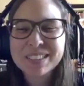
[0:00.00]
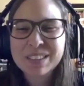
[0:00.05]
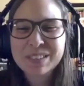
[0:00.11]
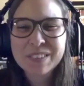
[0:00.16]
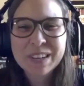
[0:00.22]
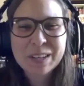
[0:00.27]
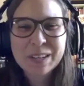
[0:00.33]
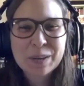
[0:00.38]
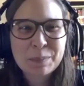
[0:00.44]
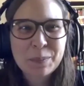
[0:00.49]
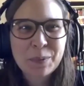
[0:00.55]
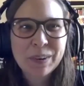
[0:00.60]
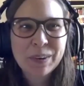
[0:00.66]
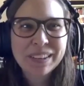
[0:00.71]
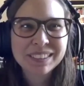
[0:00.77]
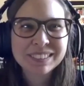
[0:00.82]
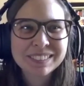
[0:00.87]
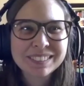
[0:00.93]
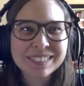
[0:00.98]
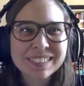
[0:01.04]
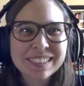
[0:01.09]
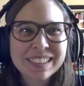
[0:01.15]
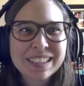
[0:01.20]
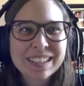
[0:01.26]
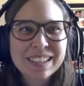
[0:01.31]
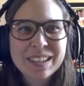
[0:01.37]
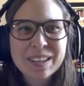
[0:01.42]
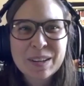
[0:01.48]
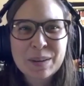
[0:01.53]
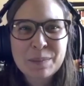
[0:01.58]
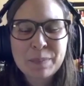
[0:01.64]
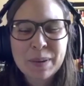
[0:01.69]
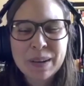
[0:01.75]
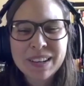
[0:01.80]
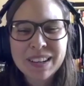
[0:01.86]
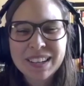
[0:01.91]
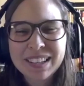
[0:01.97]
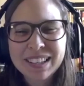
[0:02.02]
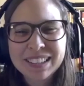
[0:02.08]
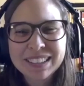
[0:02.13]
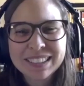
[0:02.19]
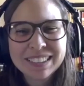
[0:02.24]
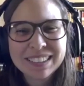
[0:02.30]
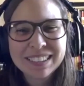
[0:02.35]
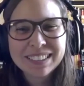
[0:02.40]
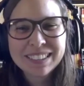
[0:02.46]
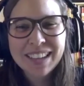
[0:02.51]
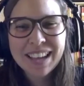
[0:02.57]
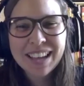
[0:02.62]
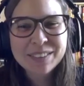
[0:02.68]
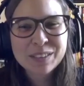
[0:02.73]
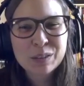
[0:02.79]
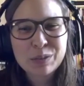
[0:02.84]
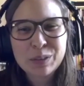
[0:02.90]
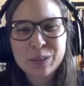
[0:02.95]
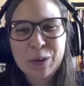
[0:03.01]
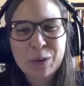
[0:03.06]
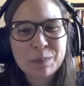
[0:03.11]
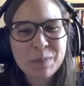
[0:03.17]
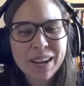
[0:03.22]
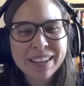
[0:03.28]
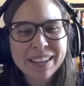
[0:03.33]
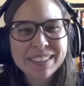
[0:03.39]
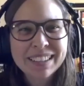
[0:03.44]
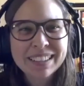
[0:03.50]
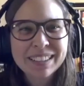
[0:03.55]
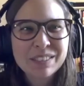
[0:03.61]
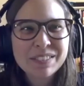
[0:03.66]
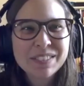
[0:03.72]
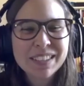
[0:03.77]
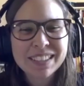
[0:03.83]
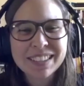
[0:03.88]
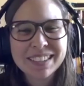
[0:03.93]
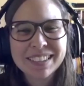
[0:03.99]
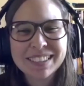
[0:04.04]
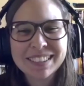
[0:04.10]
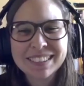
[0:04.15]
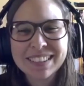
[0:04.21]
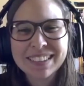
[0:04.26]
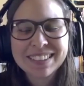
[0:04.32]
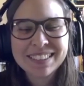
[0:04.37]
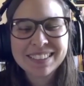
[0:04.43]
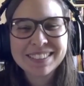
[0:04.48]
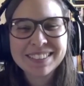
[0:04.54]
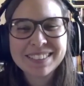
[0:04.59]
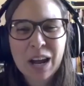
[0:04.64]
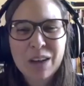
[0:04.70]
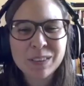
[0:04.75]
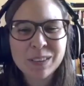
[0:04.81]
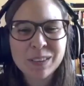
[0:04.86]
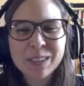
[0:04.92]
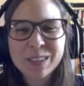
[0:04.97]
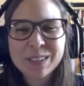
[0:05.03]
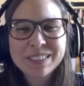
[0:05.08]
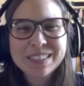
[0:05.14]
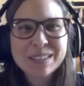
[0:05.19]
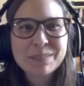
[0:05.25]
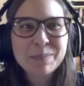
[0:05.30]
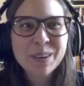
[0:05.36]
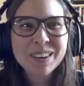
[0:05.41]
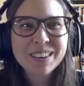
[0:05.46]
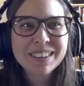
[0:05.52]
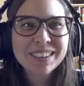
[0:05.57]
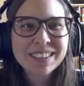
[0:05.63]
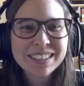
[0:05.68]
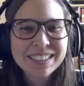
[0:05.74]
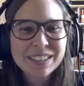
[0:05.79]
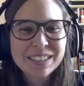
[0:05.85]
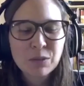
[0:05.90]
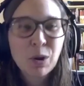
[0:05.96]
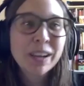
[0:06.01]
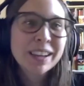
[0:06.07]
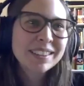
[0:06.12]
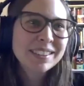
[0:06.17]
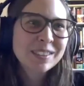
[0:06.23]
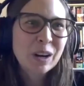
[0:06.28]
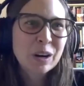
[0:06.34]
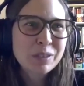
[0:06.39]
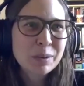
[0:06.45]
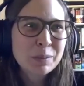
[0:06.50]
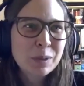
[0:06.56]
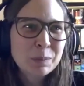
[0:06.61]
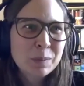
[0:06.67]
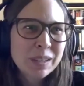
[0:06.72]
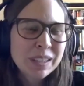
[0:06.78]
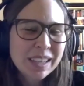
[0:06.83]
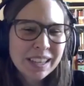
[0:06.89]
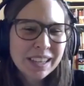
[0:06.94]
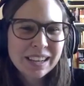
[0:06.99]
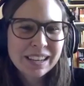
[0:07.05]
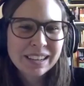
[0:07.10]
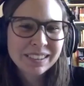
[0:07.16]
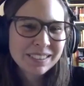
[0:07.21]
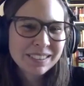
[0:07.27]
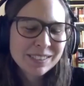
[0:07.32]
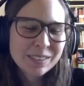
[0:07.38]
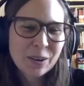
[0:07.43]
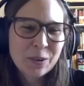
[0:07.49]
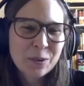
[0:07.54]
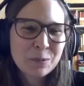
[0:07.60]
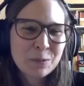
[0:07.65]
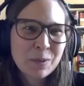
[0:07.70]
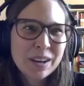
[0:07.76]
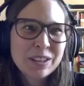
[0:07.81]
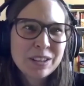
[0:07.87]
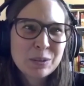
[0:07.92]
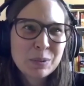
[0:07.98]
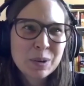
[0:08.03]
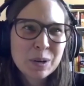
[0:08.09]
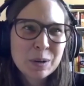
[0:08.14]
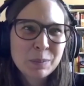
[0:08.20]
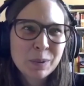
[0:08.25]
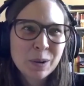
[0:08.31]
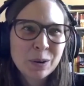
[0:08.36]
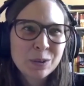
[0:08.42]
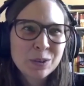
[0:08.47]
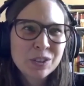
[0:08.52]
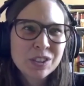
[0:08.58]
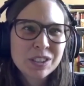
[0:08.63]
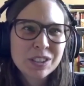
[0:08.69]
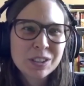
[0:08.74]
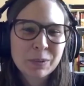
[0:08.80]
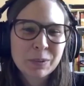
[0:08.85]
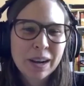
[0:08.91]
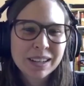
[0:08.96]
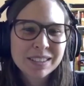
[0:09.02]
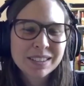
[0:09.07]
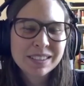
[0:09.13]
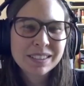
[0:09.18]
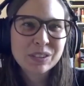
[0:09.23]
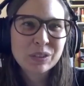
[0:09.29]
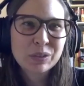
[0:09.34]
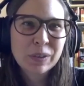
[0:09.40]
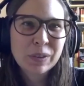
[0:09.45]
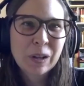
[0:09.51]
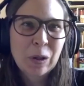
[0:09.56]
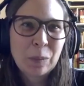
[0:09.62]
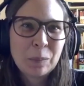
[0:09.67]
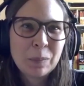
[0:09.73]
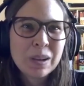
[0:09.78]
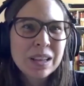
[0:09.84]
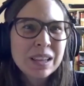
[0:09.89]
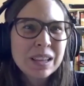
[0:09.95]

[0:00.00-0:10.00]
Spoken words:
a very good point. But yeah, so if you don't mind, I'd love to dive a little deeper. Well, I guess start from the beginning. So when you were approached to direct this film,